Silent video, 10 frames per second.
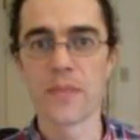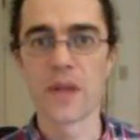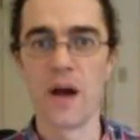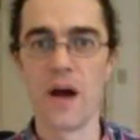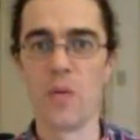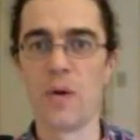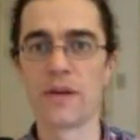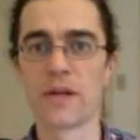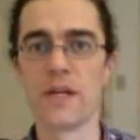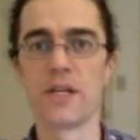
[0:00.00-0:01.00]

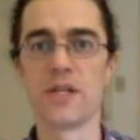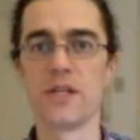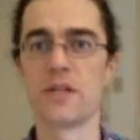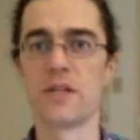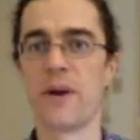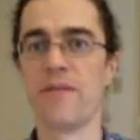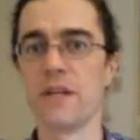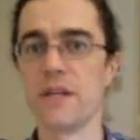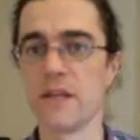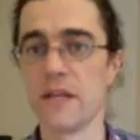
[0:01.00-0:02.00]
Weather conditions
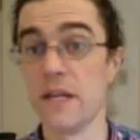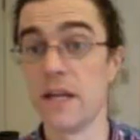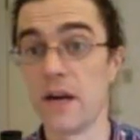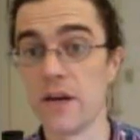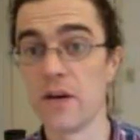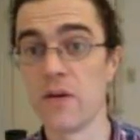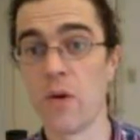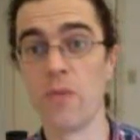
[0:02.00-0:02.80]
prevalent in an area